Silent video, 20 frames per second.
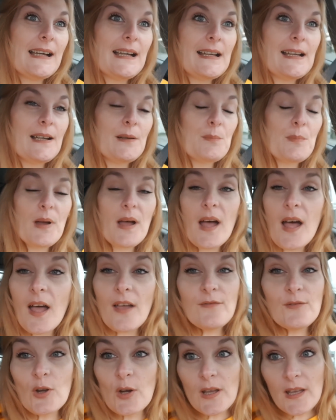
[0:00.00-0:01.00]

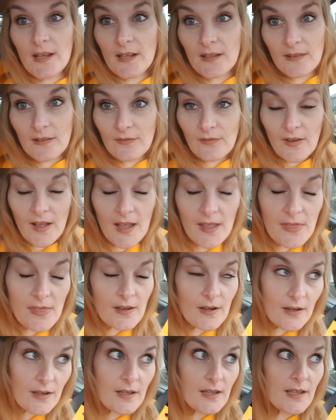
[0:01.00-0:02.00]
I've not hidden the fact
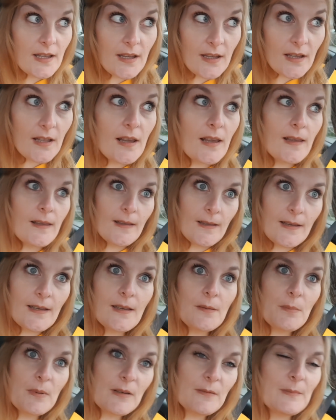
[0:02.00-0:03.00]
that I like
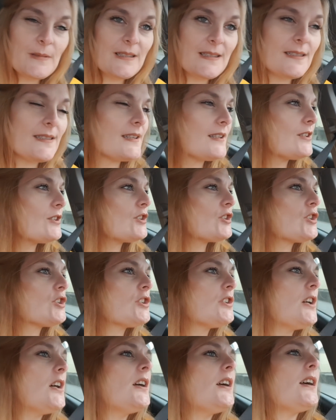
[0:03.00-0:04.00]
a bit of Mrs. Hinch,
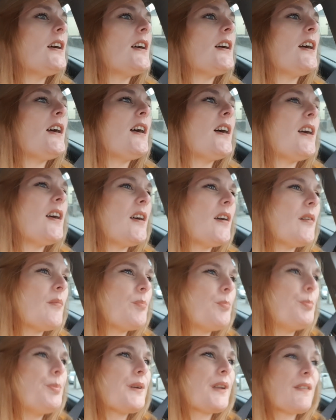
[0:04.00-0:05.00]

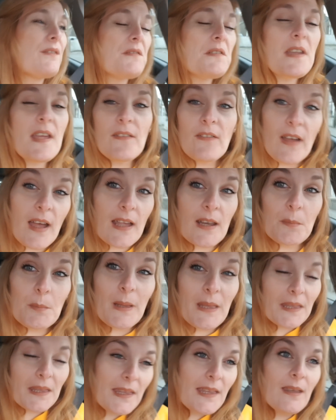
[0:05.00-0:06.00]
but I've never had a
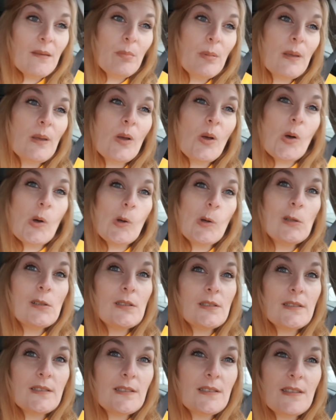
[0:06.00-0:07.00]
Minkie
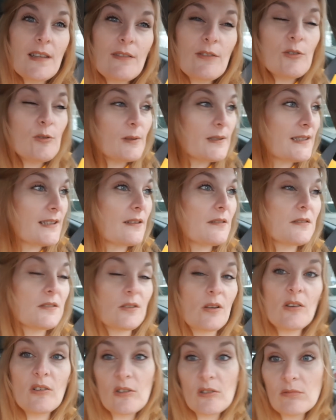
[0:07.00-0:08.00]
because they're always out of
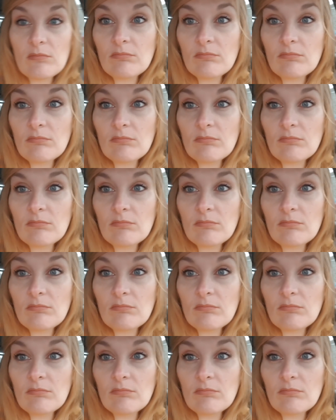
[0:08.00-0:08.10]
stock.